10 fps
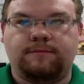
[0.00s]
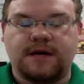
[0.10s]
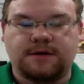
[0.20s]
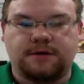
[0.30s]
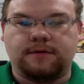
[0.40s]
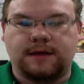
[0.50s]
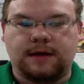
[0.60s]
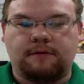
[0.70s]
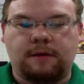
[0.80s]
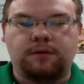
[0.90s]
picture
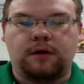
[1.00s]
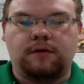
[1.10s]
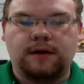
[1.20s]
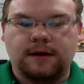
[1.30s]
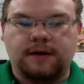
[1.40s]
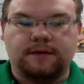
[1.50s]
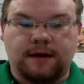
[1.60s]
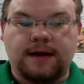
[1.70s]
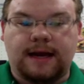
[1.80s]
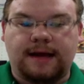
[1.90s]
that you upload is
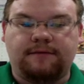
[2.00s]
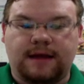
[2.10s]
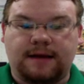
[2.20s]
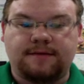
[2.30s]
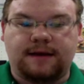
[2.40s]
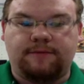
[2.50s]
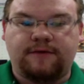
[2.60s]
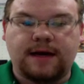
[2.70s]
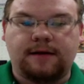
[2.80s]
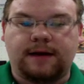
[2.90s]
going to have that same
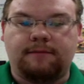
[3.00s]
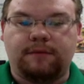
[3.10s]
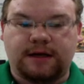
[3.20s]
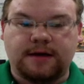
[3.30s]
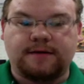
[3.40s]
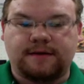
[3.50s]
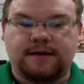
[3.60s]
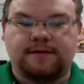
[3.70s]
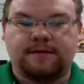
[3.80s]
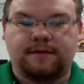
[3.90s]
file name, because
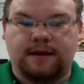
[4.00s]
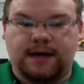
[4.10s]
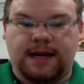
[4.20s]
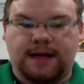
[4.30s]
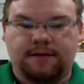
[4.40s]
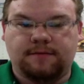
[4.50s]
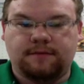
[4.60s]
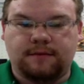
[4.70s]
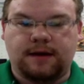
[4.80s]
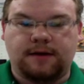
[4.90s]
it's the date
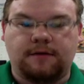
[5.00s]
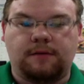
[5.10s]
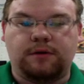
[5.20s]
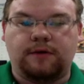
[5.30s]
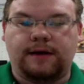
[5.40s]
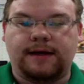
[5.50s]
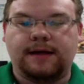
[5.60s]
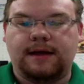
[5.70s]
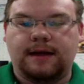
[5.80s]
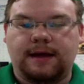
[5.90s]
that you're uploading
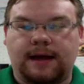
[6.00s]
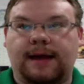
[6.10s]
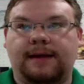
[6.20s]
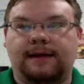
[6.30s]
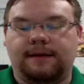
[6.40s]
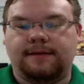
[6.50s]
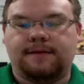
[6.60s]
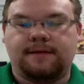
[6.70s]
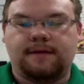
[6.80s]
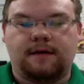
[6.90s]
it, and
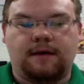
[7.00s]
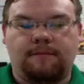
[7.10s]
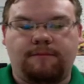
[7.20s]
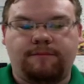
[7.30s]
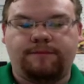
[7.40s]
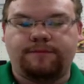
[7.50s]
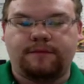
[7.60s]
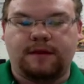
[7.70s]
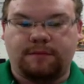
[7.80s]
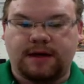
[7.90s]
it's
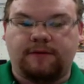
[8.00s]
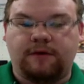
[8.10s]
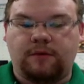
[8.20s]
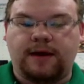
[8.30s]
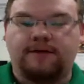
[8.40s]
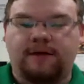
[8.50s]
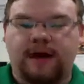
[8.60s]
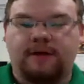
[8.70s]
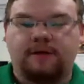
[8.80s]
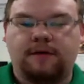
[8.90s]
the pick of the week
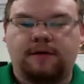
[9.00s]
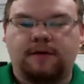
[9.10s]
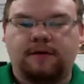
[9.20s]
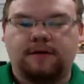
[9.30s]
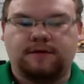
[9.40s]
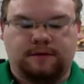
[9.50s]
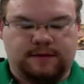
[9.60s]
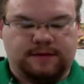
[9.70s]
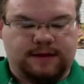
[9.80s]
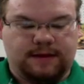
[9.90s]
file. So the
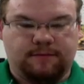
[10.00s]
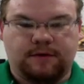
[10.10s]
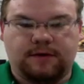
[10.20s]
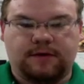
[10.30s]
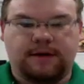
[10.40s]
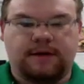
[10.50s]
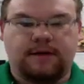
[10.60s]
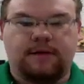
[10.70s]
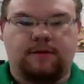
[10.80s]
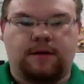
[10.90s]
same can
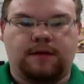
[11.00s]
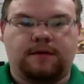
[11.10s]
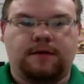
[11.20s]
go with